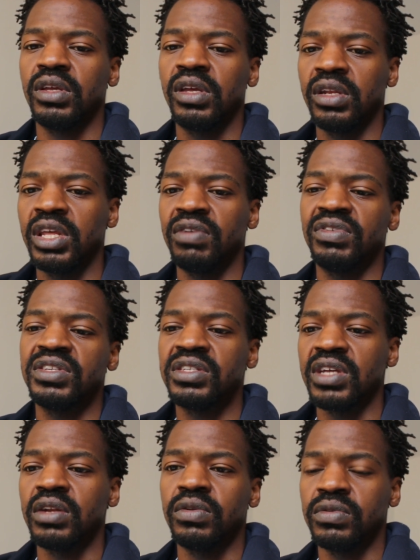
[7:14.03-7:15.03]
and having
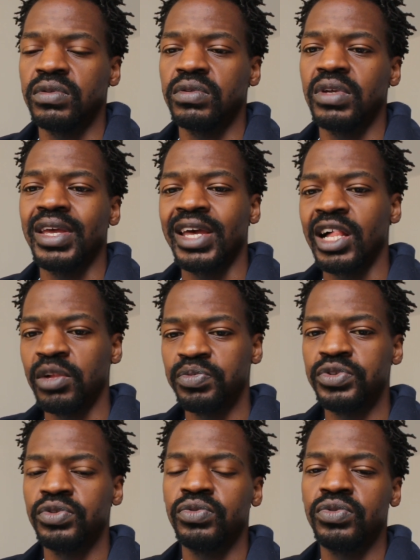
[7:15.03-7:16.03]
standards
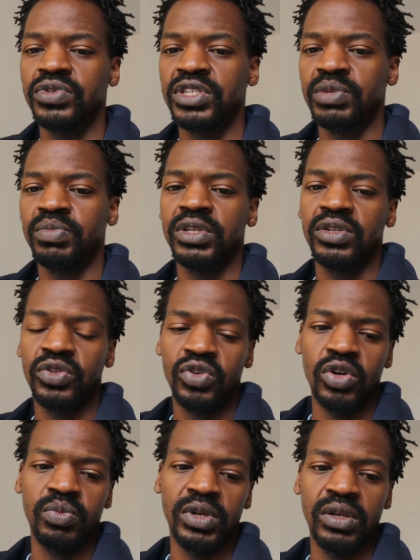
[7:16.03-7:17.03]
helps you to simply
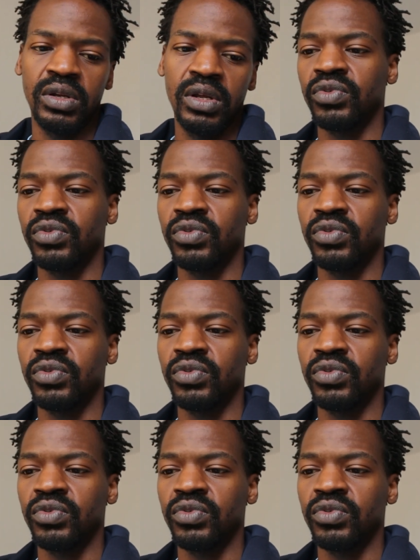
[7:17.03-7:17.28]
determine